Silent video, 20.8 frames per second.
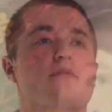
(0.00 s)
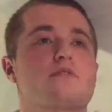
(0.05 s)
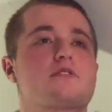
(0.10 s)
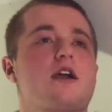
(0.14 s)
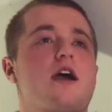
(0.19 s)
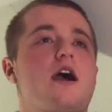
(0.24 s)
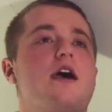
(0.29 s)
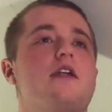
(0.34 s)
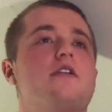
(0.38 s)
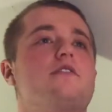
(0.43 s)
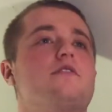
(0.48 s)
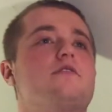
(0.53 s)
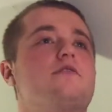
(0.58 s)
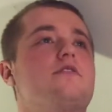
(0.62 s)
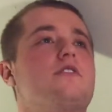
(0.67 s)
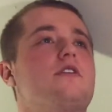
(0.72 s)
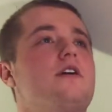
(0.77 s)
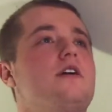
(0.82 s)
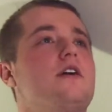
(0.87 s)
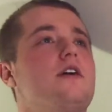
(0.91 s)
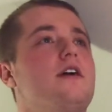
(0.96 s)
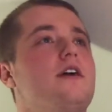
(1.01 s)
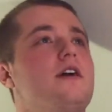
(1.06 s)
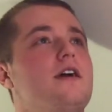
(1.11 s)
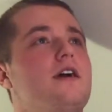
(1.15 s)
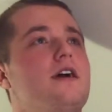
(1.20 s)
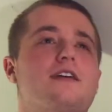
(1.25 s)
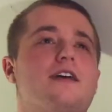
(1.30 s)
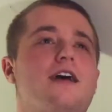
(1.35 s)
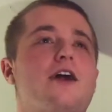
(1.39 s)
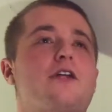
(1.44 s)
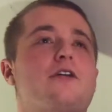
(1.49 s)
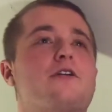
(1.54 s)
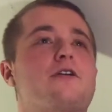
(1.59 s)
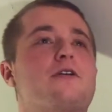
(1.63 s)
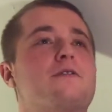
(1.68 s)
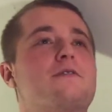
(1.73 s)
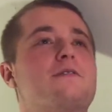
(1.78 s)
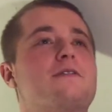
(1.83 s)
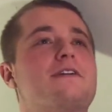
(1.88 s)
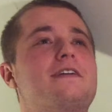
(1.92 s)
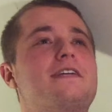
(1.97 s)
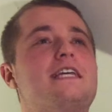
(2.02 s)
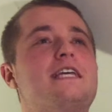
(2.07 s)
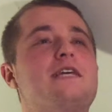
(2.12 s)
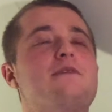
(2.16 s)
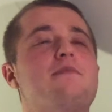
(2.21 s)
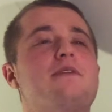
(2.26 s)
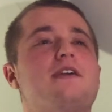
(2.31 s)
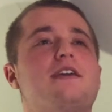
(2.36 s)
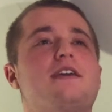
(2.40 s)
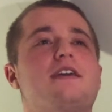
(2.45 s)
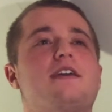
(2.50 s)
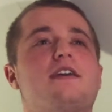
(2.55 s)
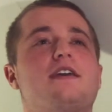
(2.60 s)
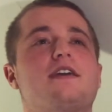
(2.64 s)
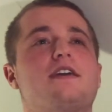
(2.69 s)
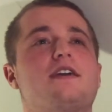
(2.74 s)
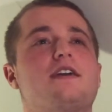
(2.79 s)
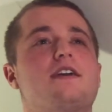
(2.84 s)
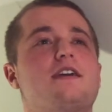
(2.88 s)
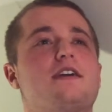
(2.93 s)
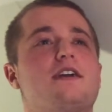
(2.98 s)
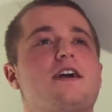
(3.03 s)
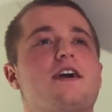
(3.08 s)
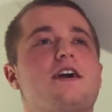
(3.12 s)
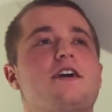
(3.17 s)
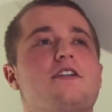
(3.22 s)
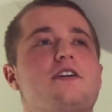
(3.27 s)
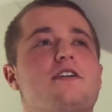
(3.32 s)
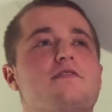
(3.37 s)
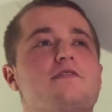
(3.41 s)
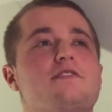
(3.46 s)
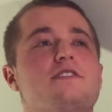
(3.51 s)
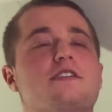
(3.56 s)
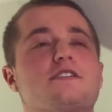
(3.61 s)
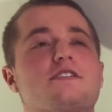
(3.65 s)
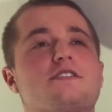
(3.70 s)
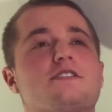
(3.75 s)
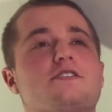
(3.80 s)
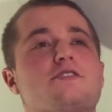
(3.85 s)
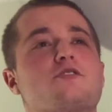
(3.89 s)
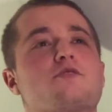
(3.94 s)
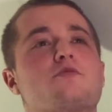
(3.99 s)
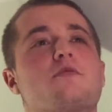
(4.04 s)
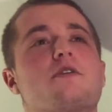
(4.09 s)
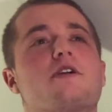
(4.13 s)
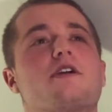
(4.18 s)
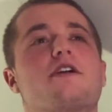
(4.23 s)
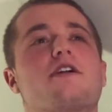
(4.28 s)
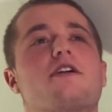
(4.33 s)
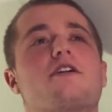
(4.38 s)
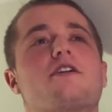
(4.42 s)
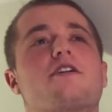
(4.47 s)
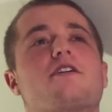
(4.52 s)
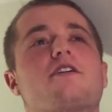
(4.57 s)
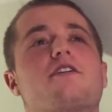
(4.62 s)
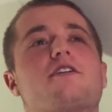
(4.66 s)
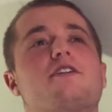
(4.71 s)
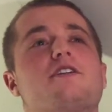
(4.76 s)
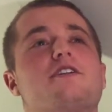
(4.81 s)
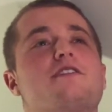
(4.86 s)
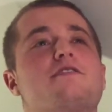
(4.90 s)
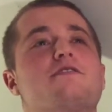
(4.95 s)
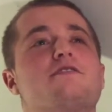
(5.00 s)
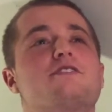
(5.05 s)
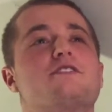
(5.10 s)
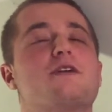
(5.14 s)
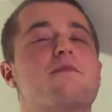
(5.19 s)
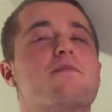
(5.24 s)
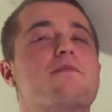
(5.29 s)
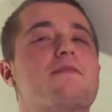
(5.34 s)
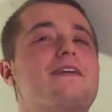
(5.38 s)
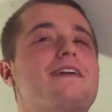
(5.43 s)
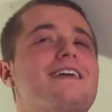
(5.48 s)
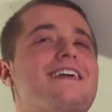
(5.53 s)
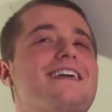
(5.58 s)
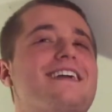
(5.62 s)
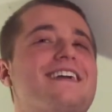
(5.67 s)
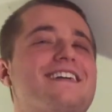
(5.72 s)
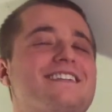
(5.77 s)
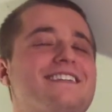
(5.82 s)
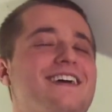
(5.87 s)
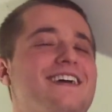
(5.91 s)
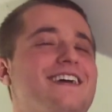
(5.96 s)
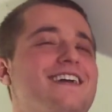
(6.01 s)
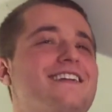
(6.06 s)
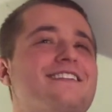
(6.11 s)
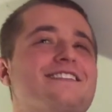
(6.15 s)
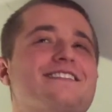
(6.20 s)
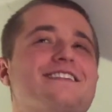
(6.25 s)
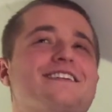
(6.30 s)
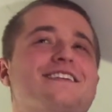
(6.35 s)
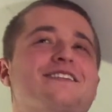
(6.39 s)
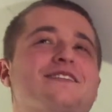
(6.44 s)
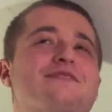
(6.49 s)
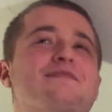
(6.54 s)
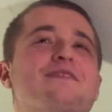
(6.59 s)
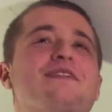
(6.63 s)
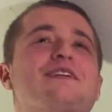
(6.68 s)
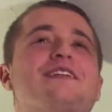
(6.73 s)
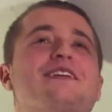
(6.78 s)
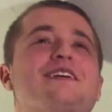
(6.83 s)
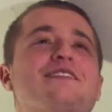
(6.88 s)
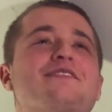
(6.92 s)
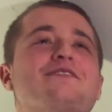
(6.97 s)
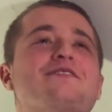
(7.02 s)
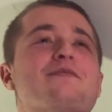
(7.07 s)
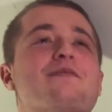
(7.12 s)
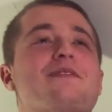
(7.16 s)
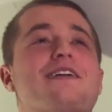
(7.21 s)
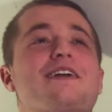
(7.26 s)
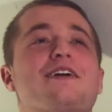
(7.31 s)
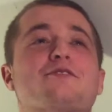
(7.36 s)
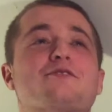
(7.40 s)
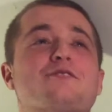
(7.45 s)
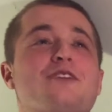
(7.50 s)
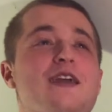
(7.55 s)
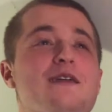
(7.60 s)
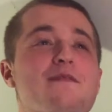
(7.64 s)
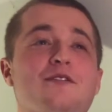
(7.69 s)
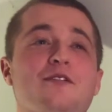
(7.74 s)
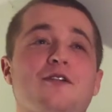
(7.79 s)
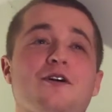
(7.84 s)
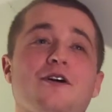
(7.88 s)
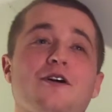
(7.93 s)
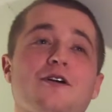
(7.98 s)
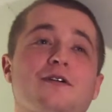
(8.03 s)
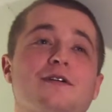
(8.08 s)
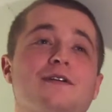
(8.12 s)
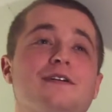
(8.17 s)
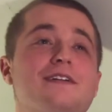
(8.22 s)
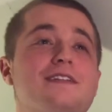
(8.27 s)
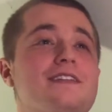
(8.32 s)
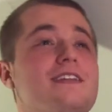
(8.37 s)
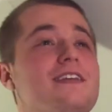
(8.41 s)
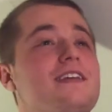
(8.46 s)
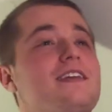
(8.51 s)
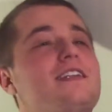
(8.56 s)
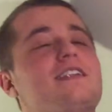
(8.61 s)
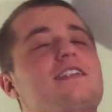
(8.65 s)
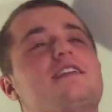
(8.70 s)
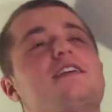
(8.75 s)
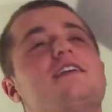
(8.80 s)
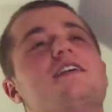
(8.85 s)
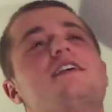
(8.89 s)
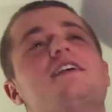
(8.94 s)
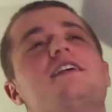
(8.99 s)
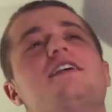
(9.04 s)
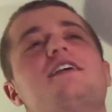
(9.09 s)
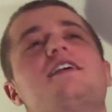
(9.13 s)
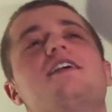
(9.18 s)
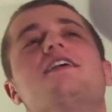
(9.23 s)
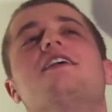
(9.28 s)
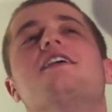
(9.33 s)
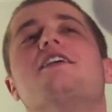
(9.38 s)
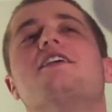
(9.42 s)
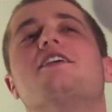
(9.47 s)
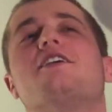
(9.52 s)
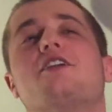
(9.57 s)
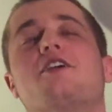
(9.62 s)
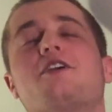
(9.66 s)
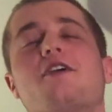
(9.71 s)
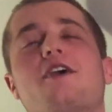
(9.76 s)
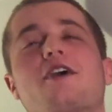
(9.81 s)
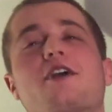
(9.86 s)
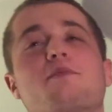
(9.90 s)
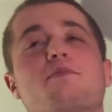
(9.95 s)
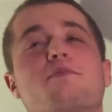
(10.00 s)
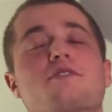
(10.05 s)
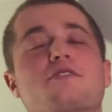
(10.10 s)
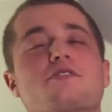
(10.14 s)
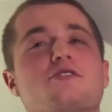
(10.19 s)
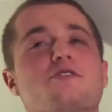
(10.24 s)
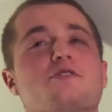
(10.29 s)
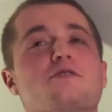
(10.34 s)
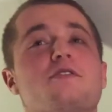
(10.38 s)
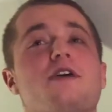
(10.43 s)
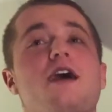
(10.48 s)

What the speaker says: was kind of, I don't know, keeping enough distance where if something, I hate to say this, but if something else came along, then I could pursue